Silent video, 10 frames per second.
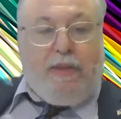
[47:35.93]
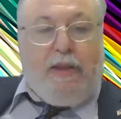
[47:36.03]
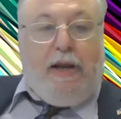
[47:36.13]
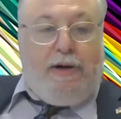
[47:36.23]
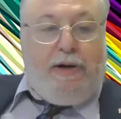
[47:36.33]

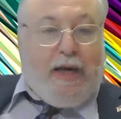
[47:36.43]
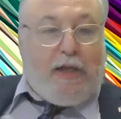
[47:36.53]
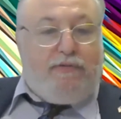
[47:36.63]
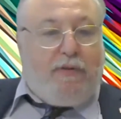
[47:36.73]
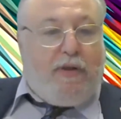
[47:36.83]
in a
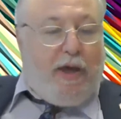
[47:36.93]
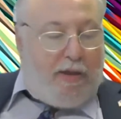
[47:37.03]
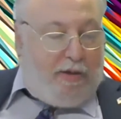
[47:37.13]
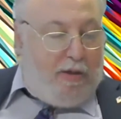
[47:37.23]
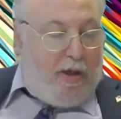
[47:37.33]
negative light?
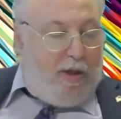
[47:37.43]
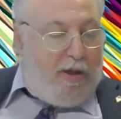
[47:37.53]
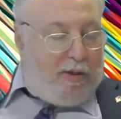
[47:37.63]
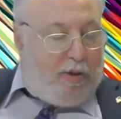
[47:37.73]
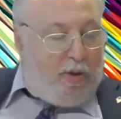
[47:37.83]

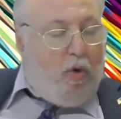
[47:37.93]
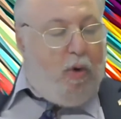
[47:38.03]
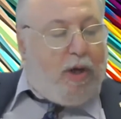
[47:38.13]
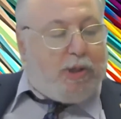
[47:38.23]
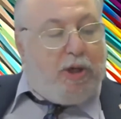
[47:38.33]
Good
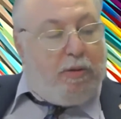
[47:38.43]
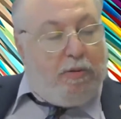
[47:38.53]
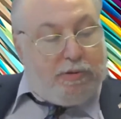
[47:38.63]
question.